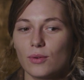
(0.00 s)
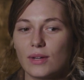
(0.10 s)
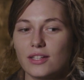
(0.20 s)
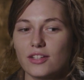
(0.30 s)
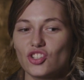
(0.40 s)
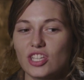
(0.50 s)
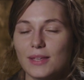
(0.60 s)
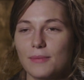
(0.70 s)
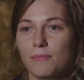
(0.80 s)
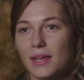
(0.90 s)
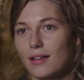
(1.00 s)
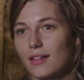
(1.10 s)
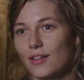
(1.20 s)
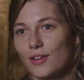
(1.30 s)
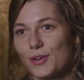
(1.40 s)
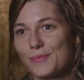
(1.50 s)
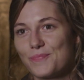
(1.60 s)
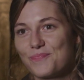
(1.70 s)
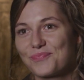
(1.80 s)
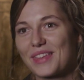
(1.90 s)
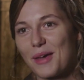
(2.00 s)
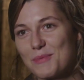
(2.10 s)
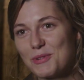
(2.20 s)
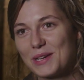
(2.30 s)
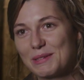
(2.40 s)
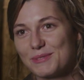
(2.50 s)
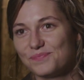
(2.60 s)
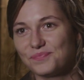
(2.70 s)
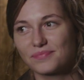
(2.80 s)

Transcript: when she met the um, american